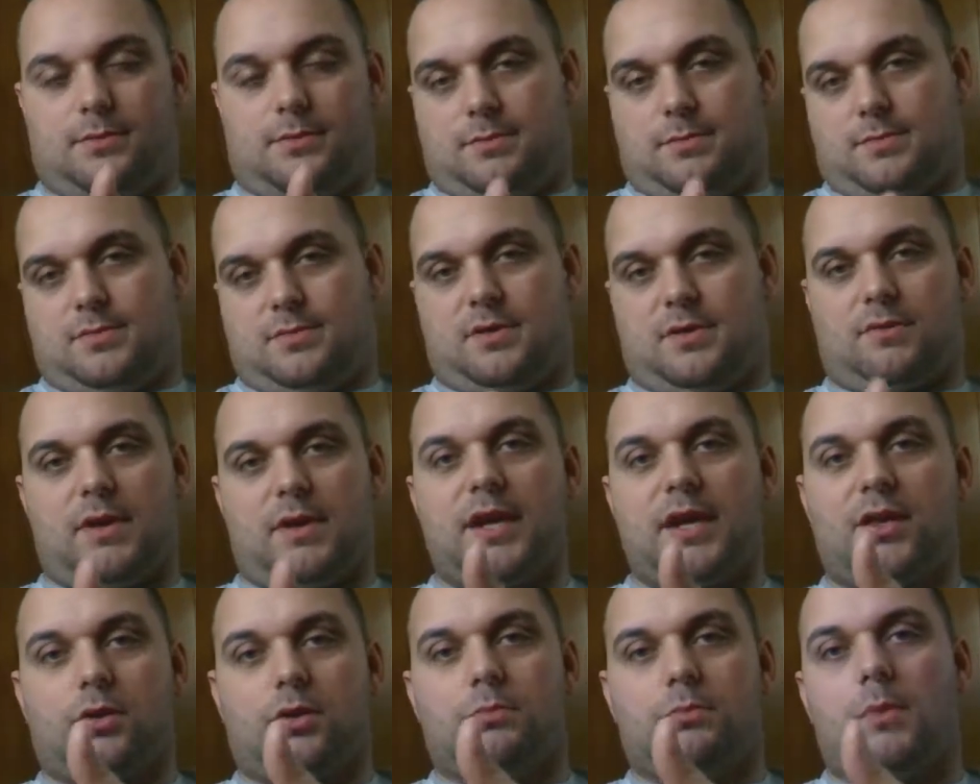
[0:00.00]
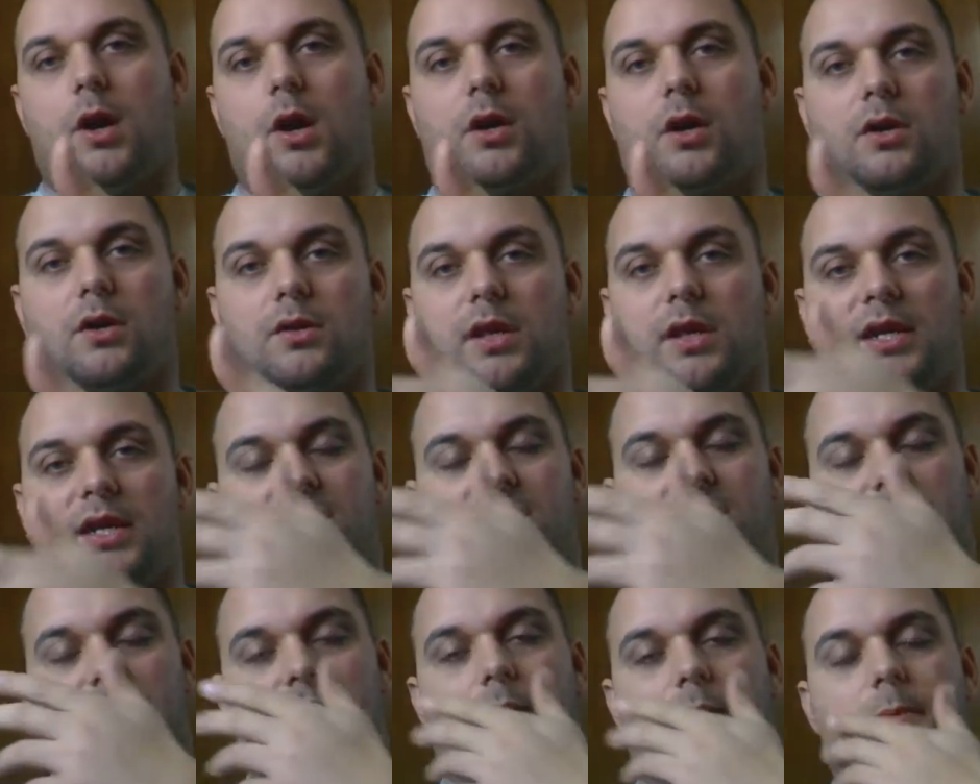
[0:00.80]
the regular marker
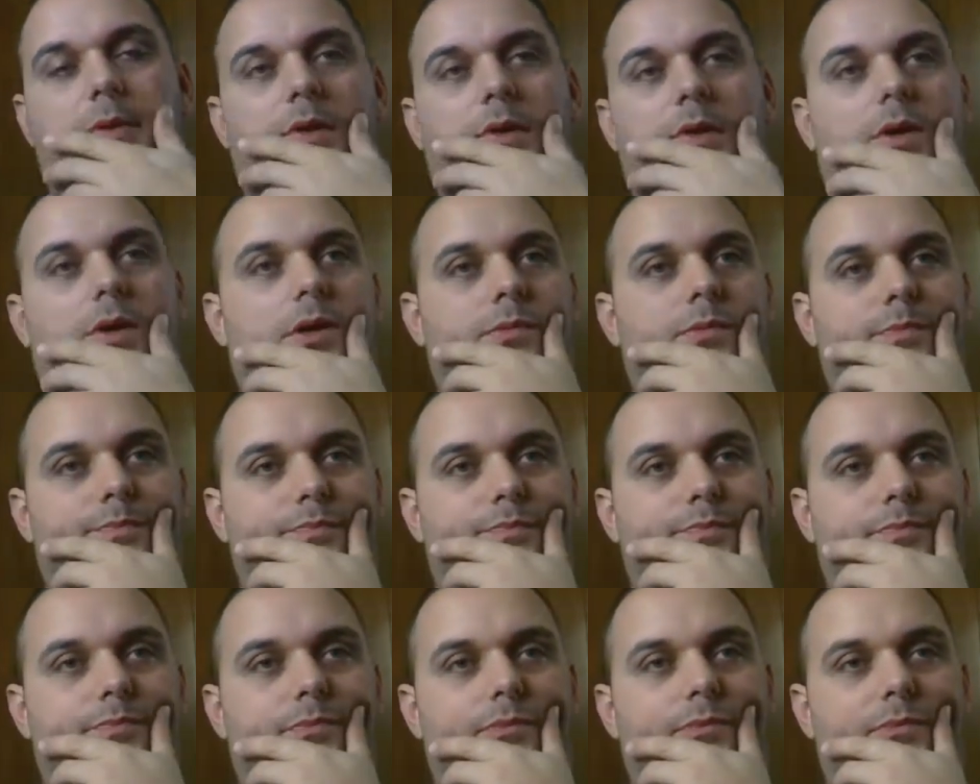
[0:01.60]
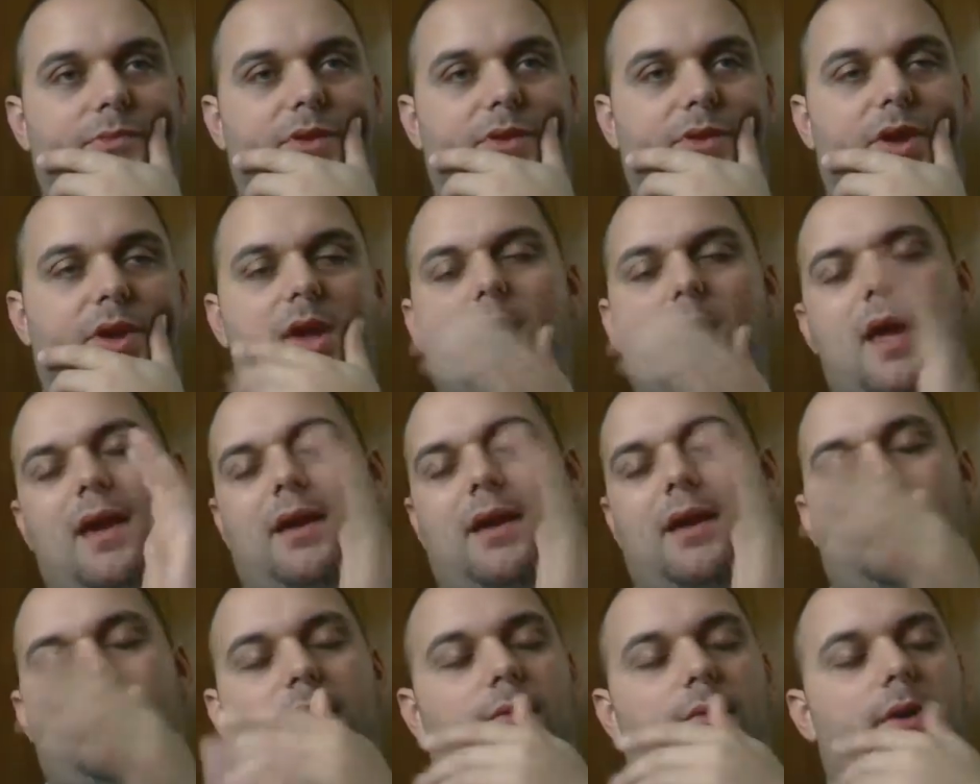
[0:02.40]
lights are coming on.
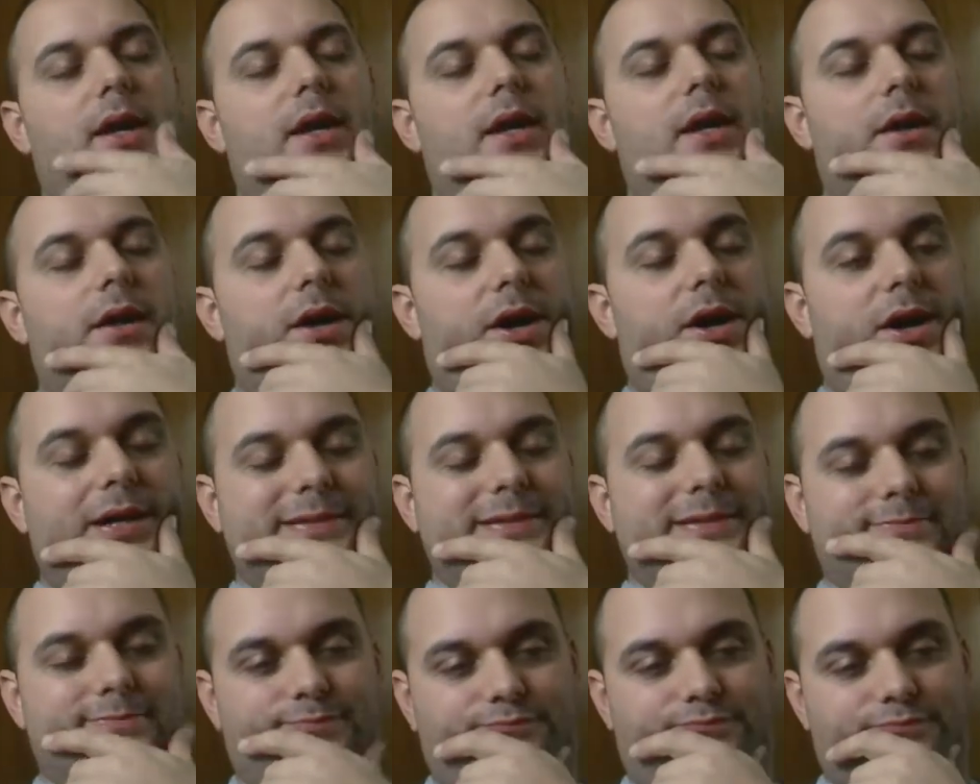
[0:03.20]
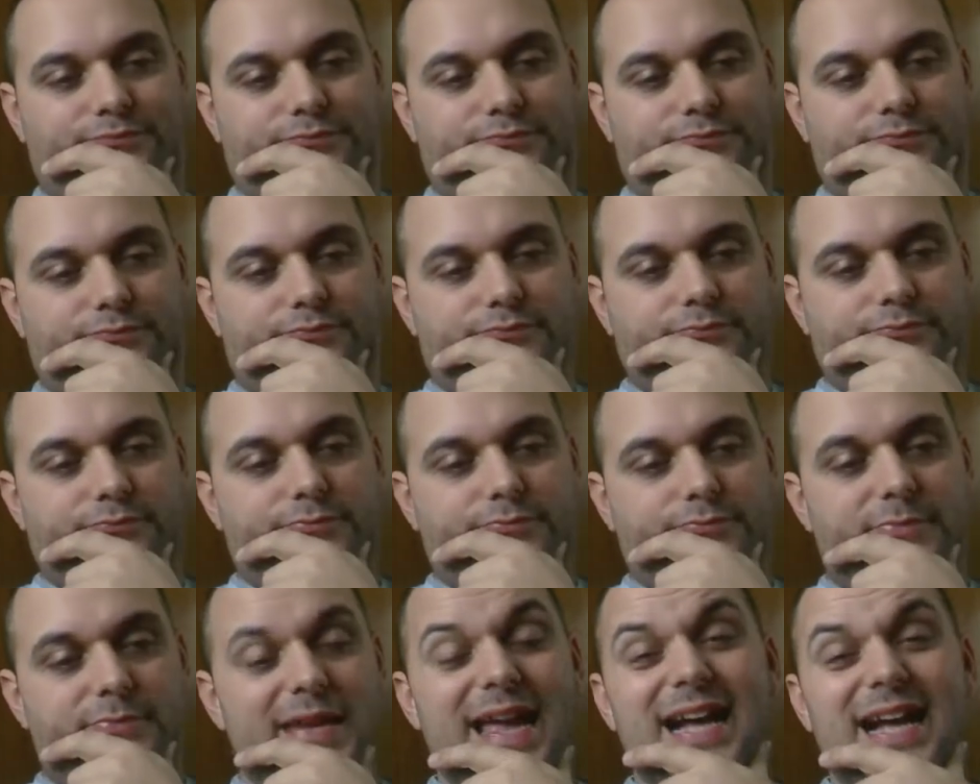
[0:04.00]
Anyway,
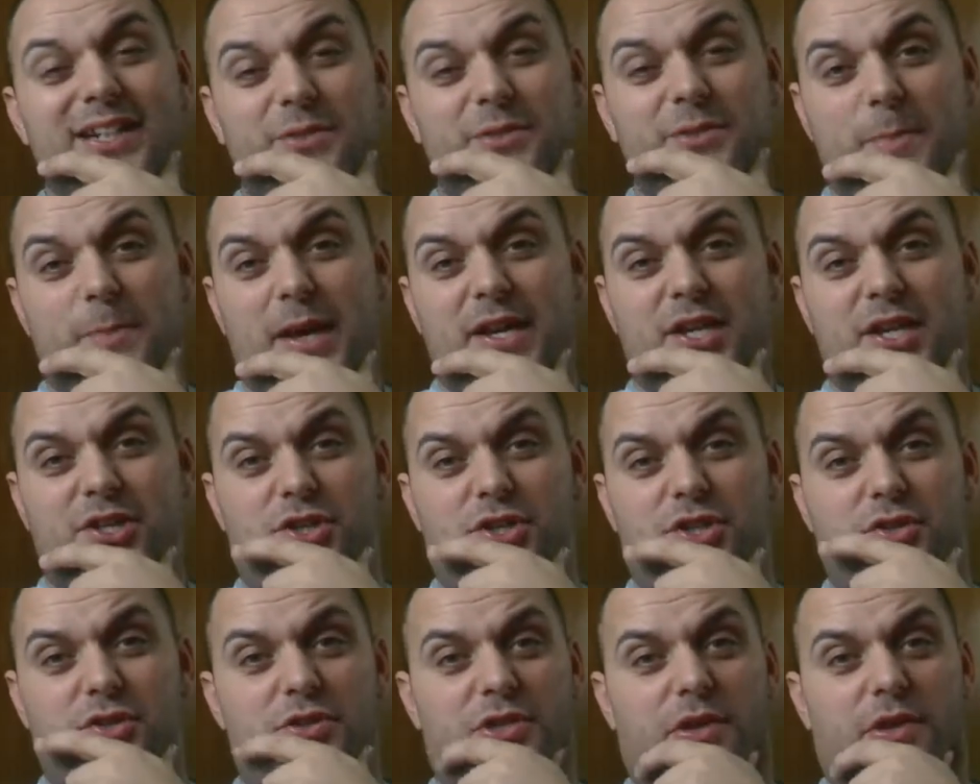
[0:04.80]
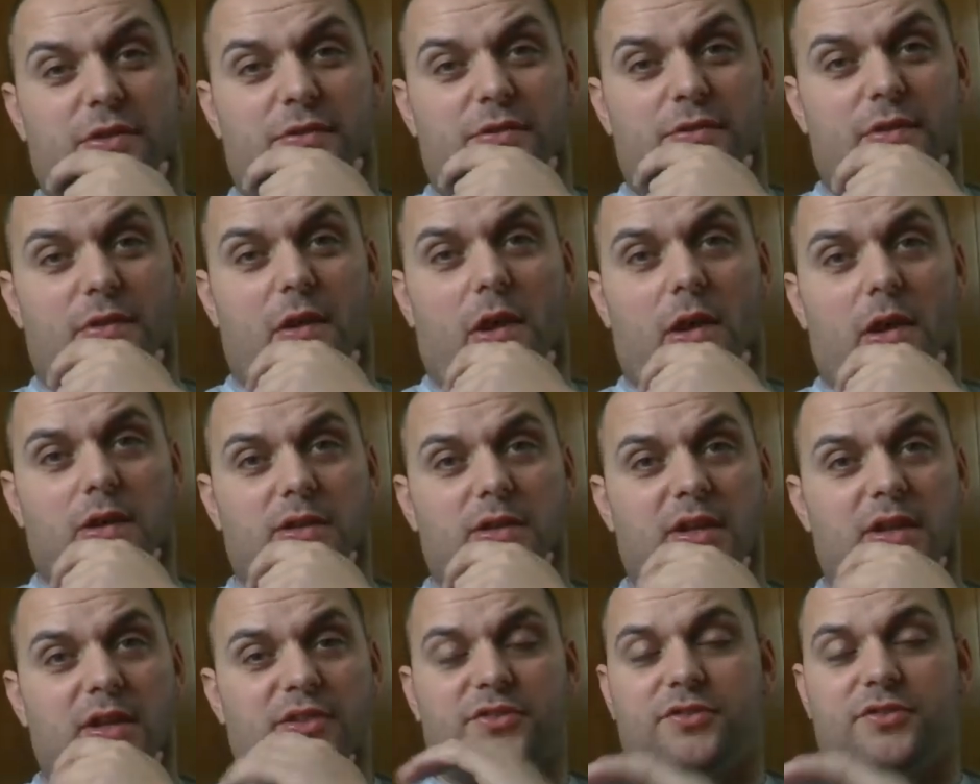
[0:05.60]
that's my issue so far.
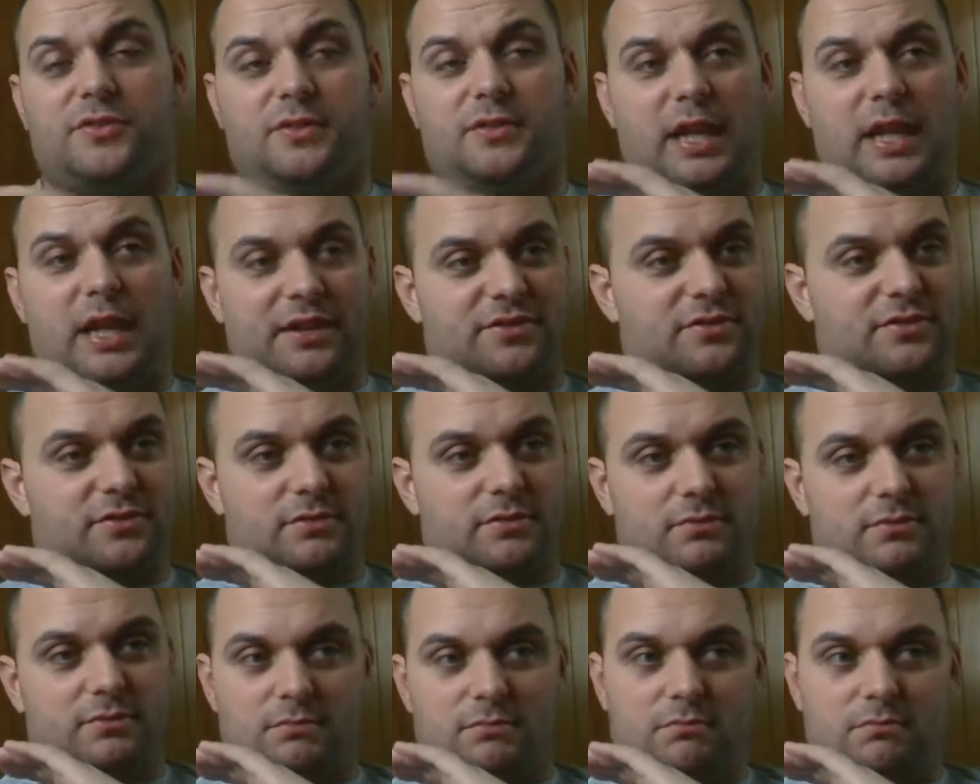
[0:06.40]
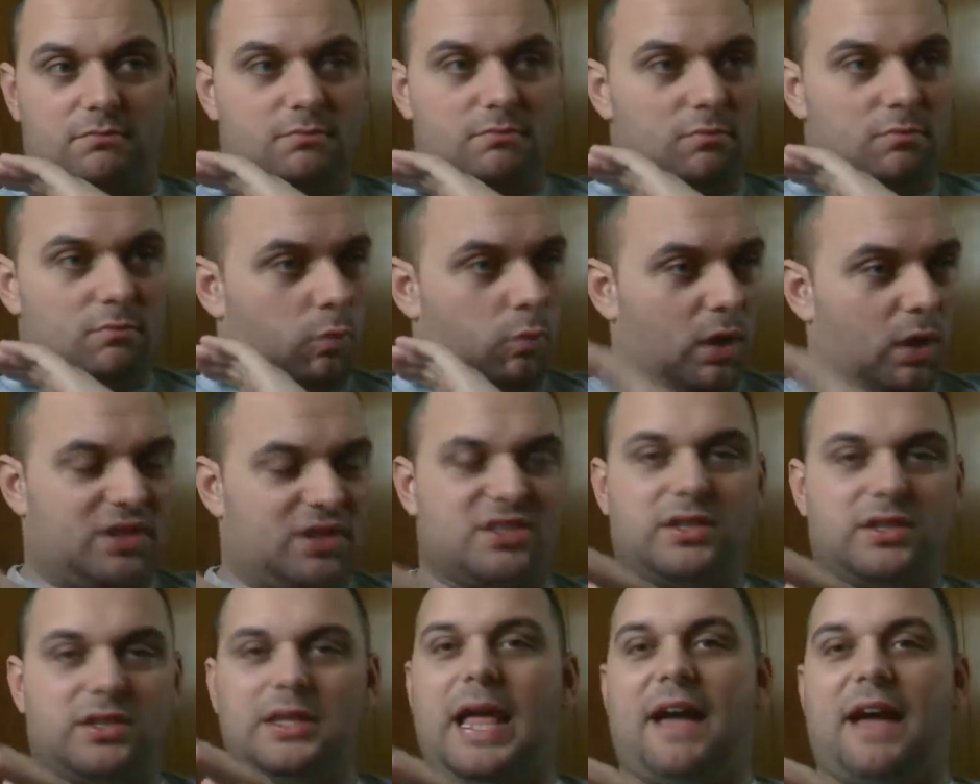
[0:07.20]
That's
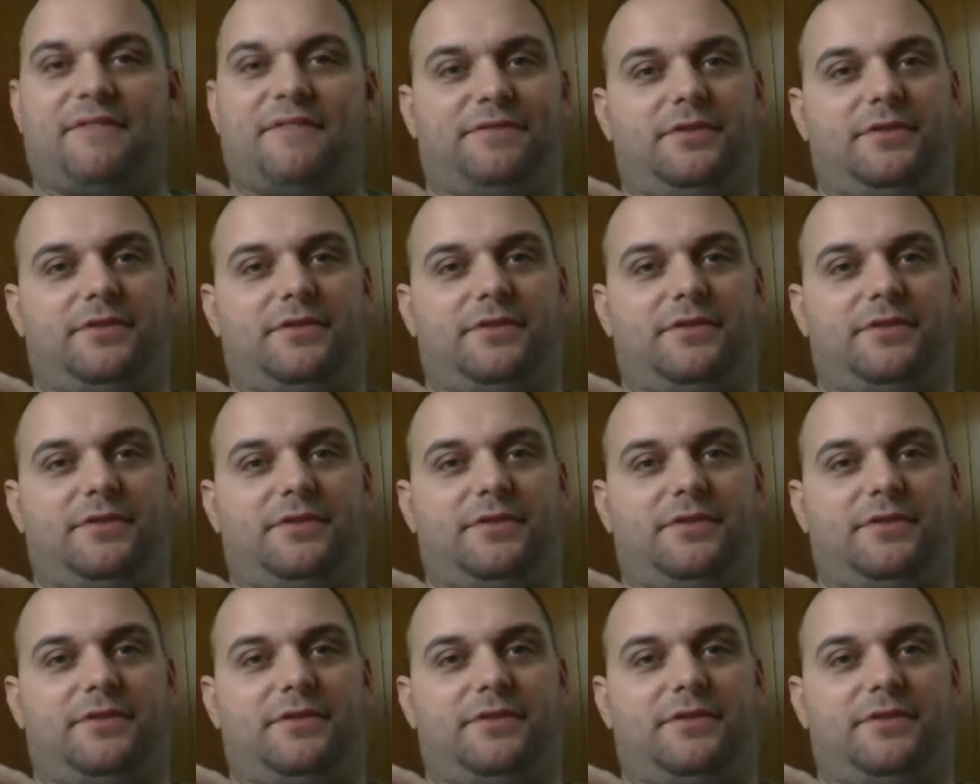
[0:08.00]
what's left.